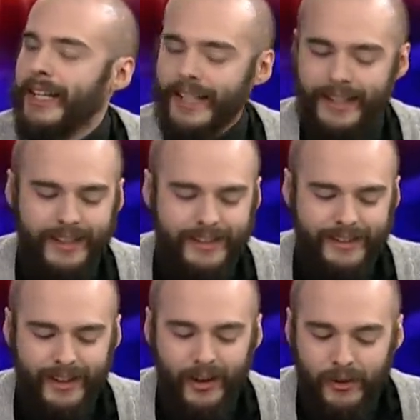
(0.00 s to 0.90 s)

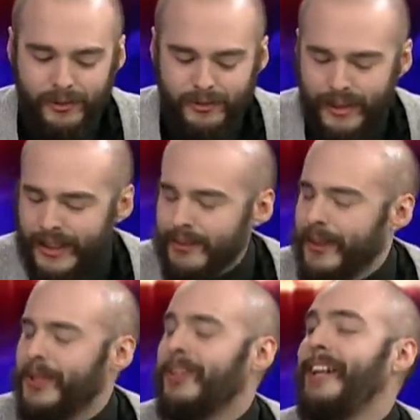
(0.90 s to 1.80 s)
And
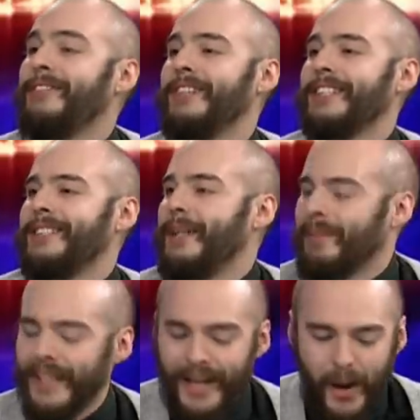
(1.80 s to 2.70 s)
we try to fix
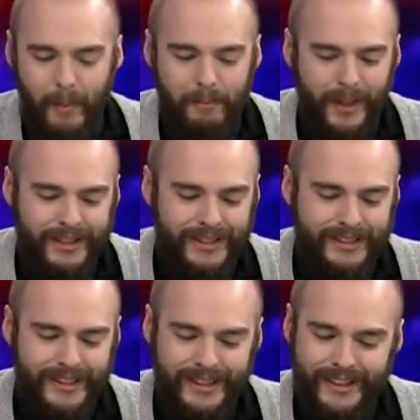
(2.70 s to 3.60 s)
them, but
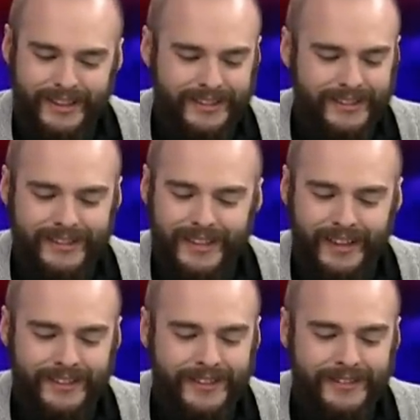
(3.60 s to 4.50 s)
I
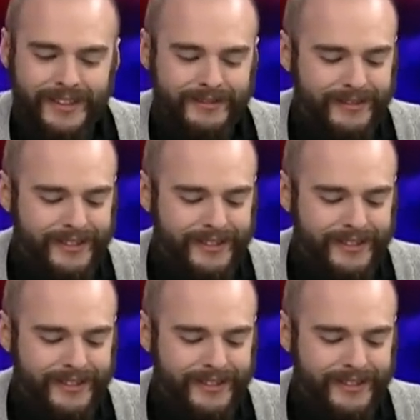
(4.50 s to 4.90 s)
don't know.